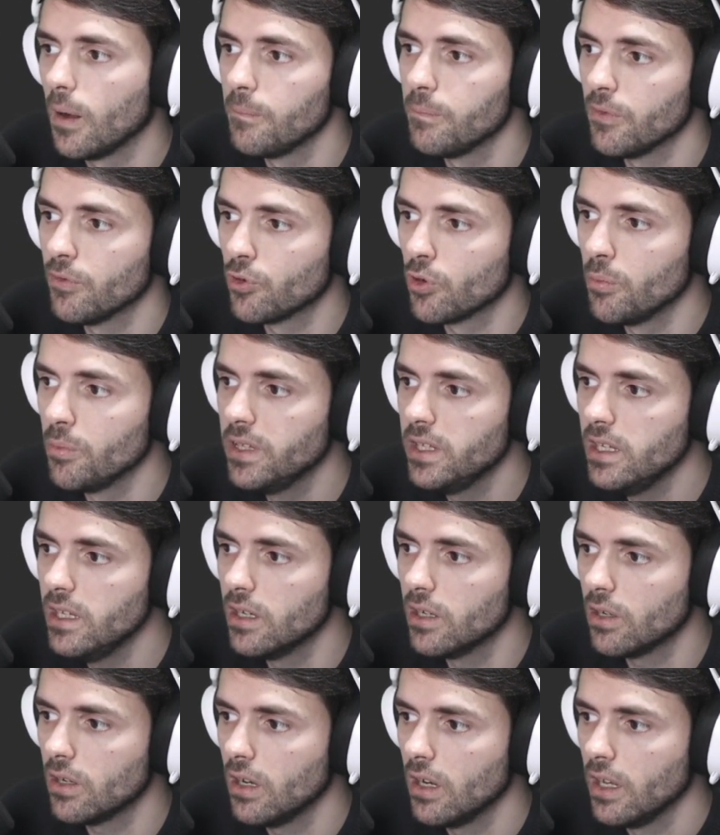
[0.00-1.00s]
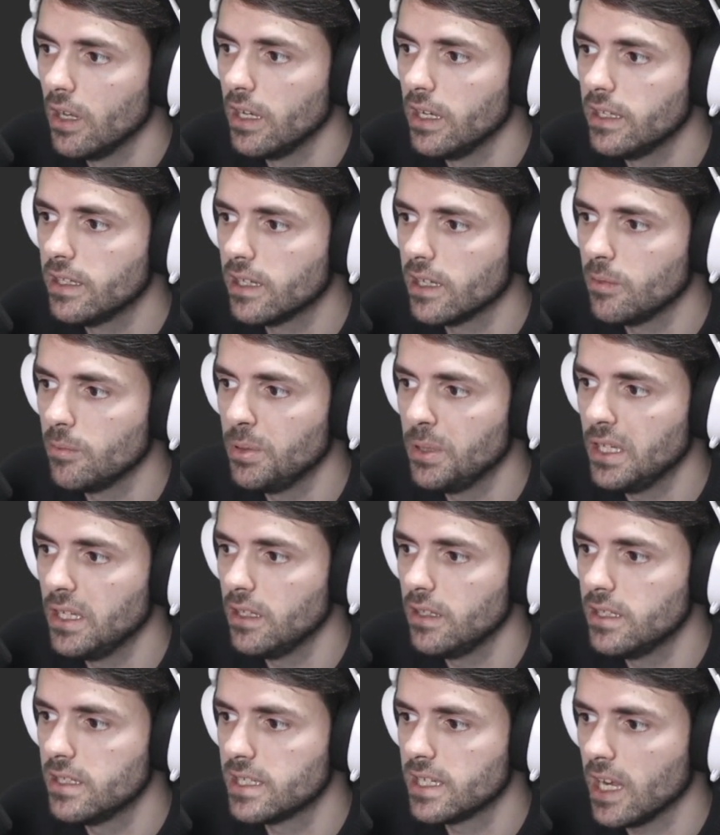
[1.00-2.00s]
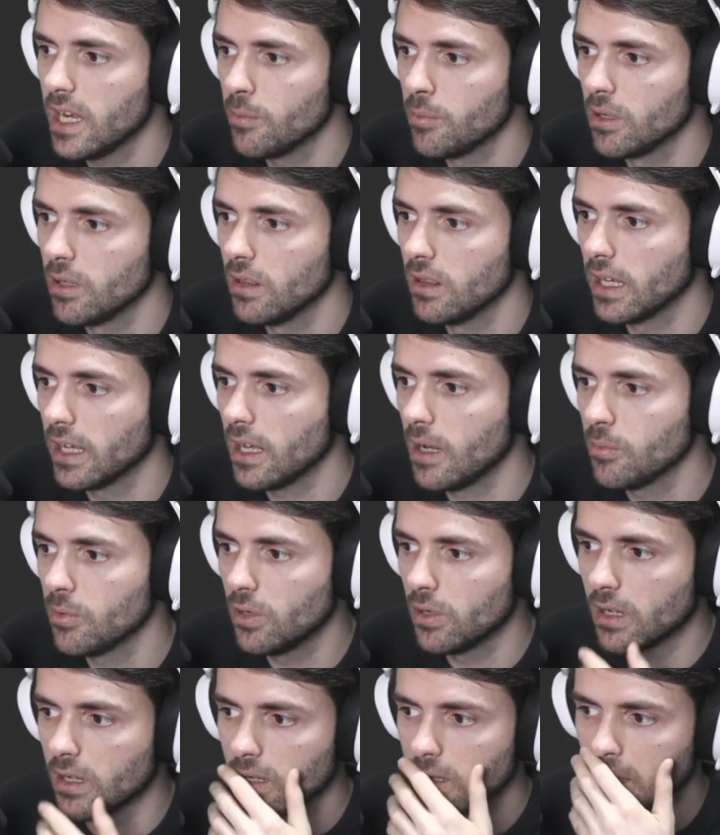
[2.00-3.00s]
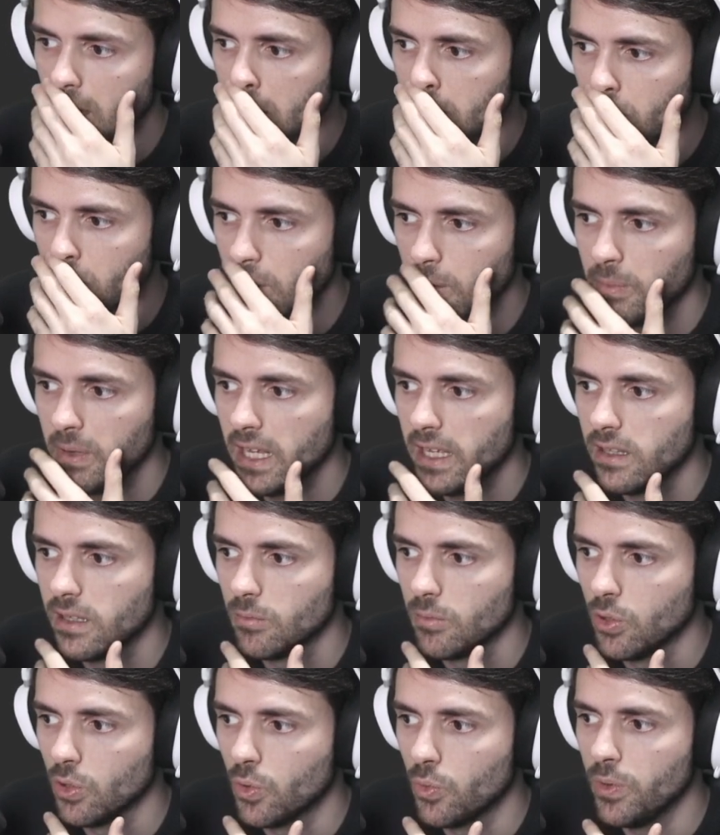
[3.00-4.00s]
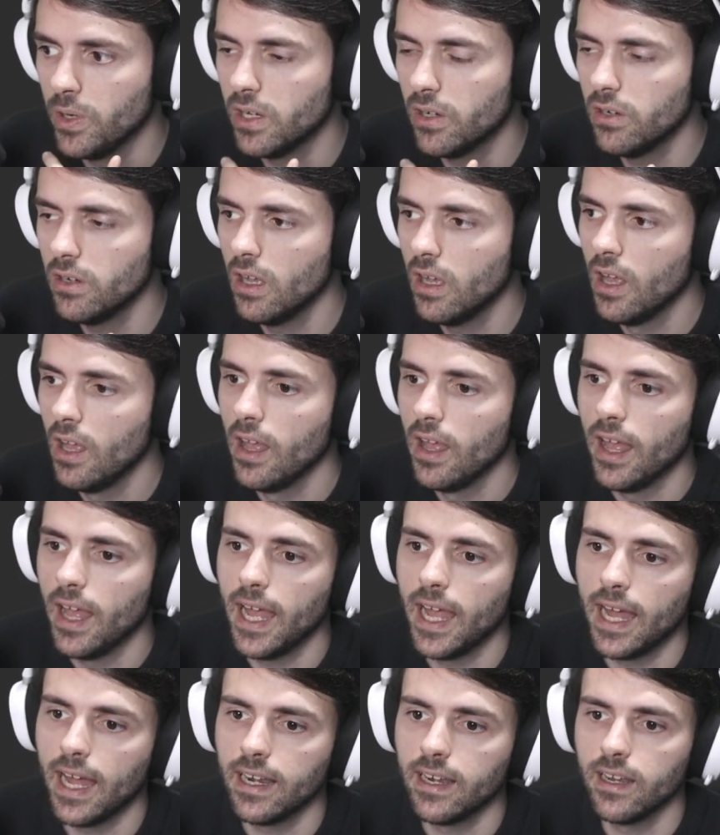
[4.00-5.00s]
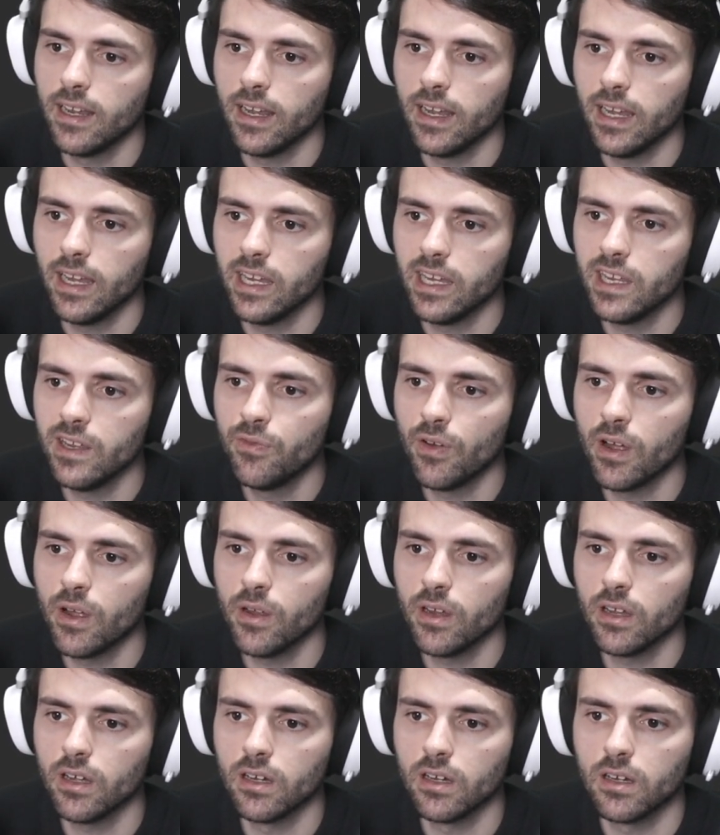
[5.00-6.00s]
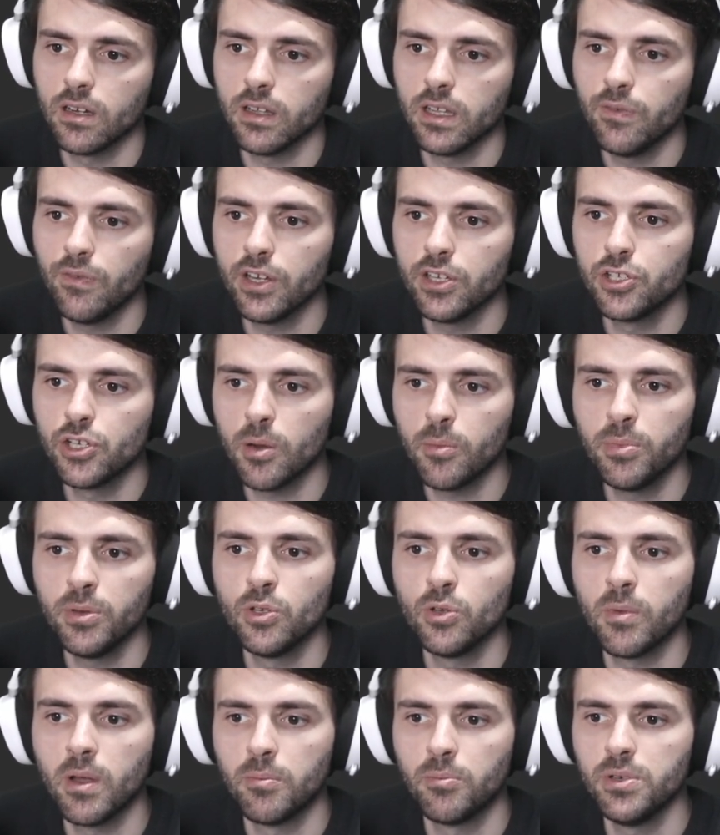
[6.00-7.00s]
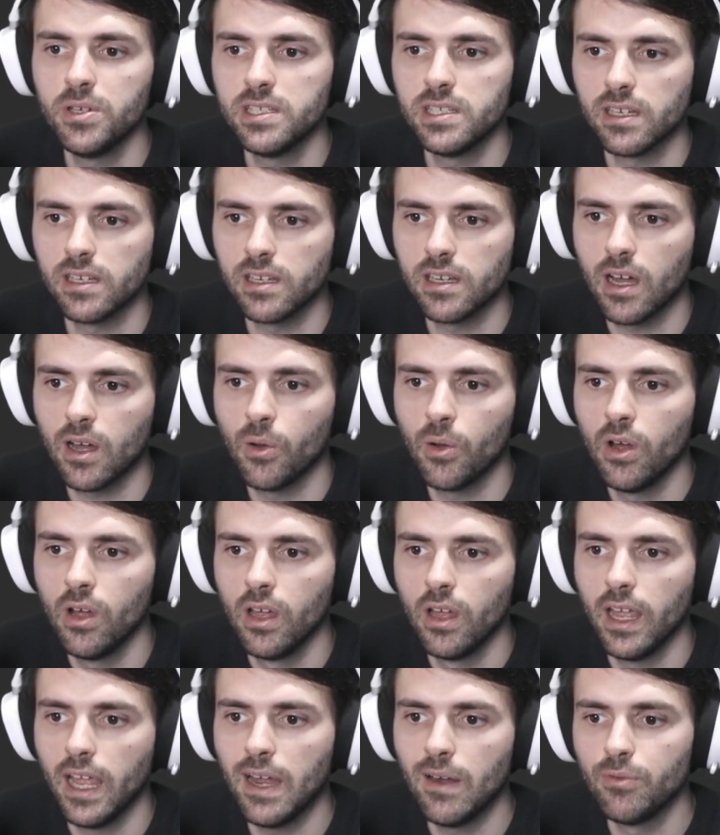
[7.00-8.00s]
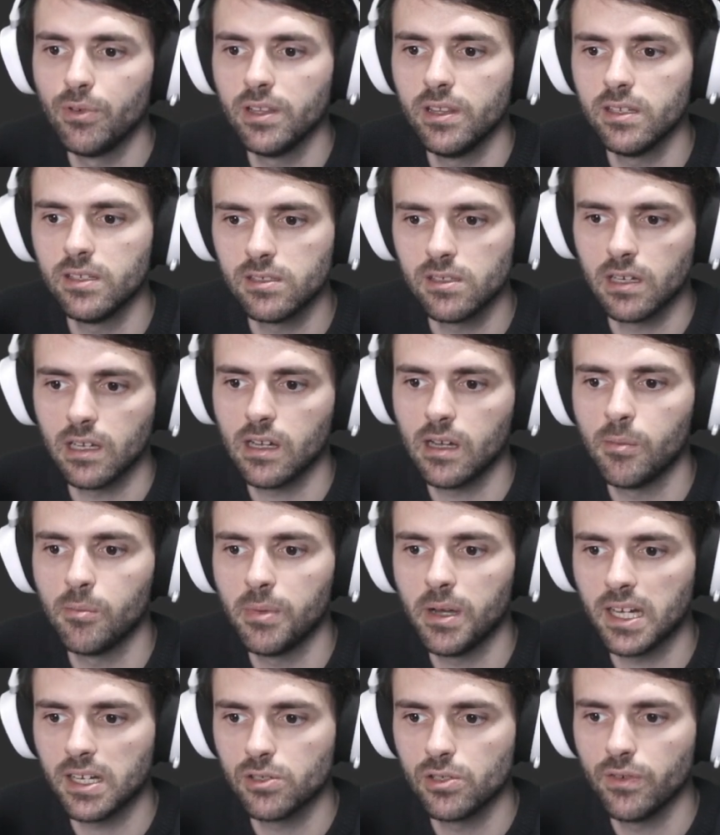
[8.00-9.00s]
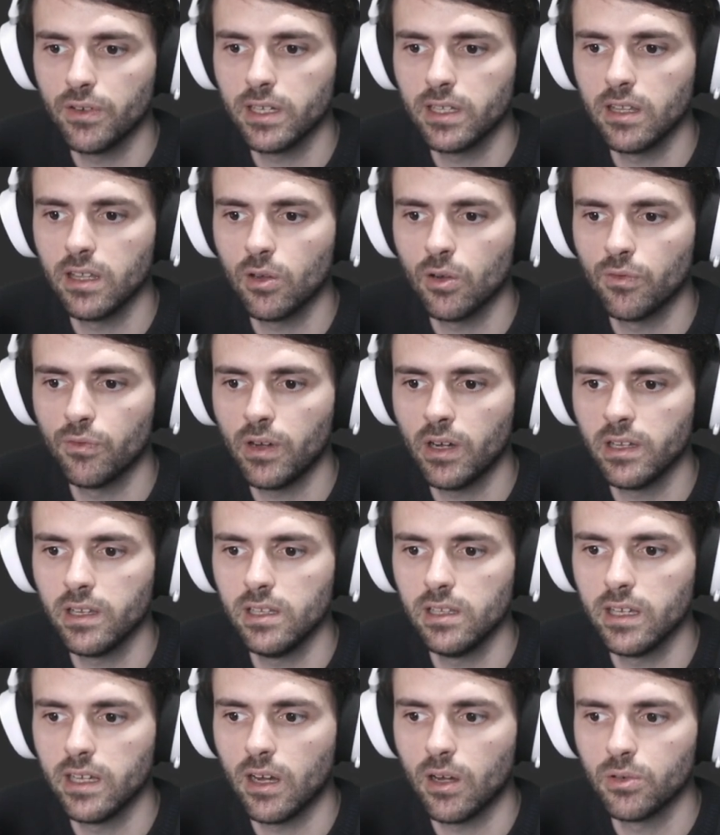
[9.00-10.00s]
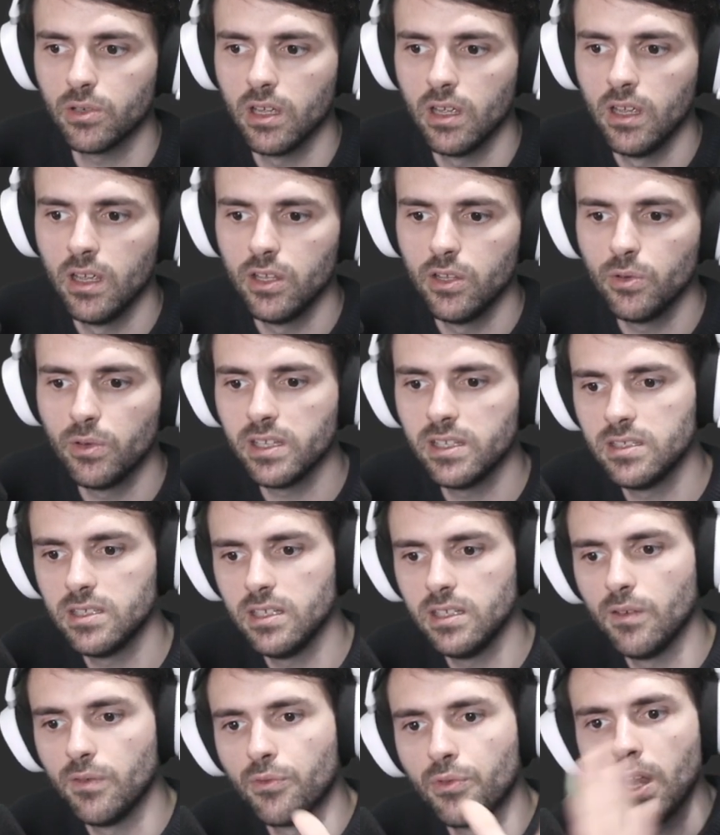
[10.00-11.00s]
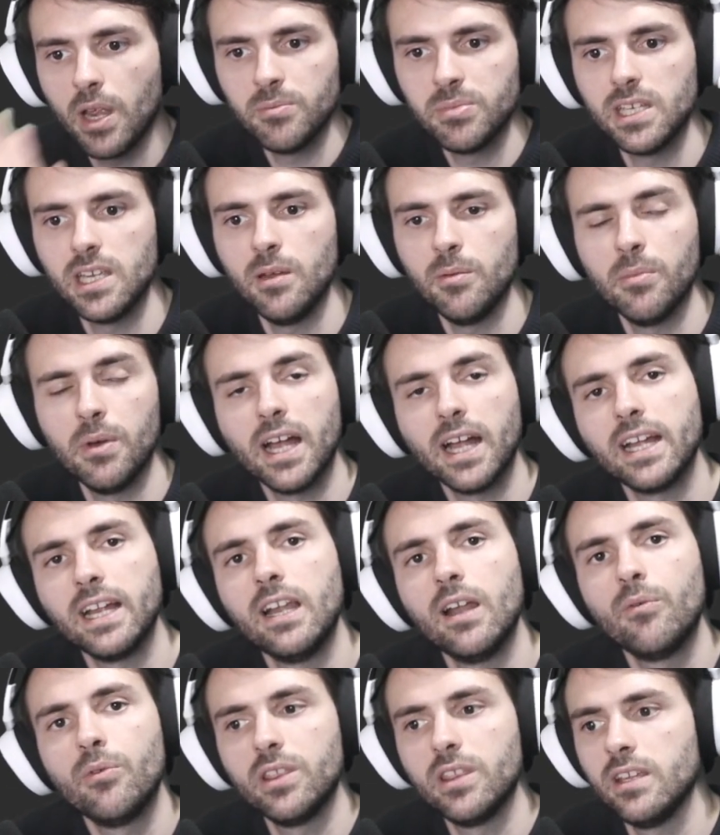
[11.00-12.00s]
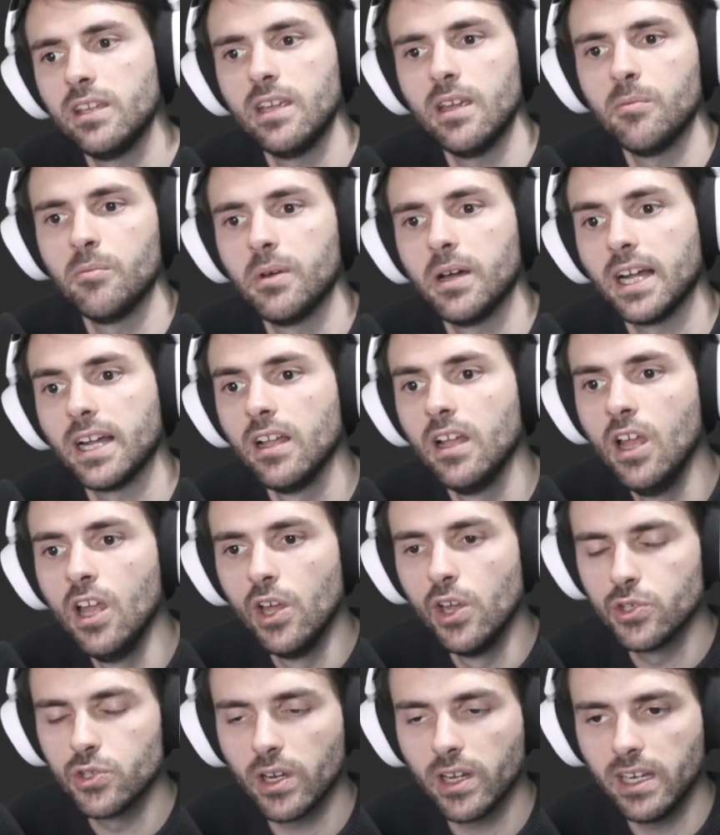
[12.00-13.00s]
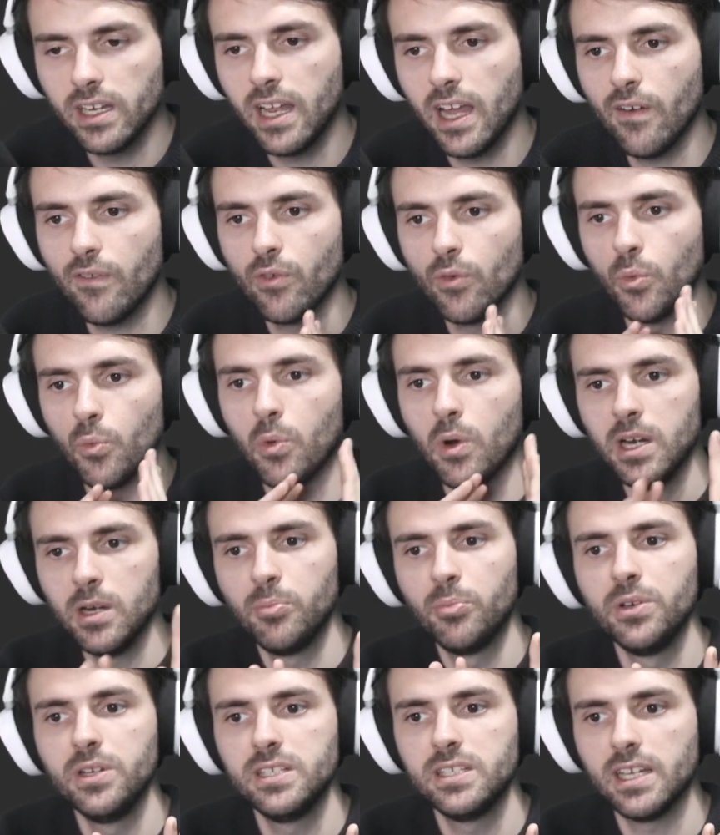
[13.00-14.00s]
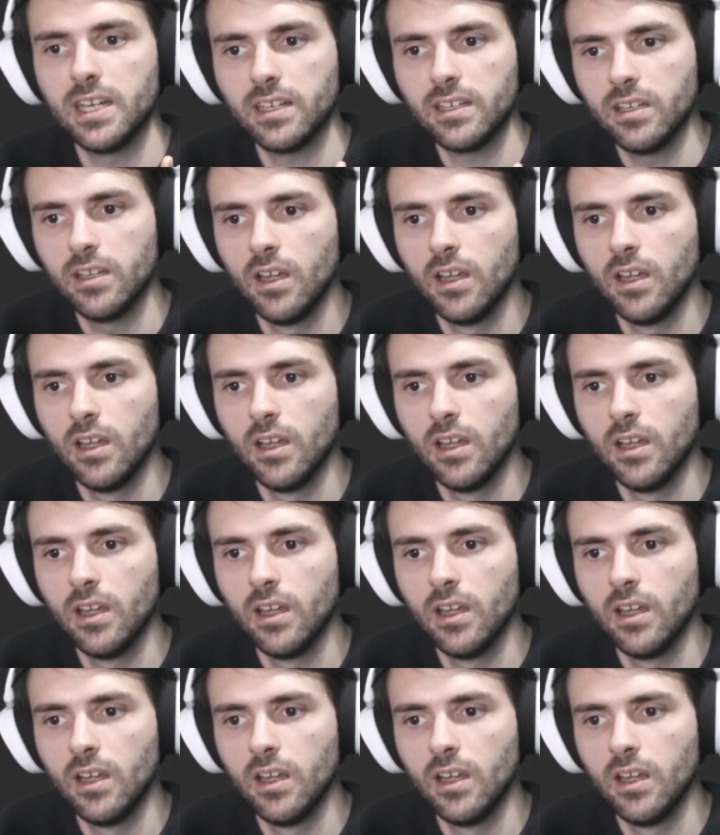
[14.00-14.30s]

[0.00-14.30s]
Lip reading: From here, it can be disabled. Like I'm gonna make them look weird. And if I jump into my preset now, everything is gonna come back. So if I click on funky layout, you can see the frames came back and everything came back. So I can have one preset.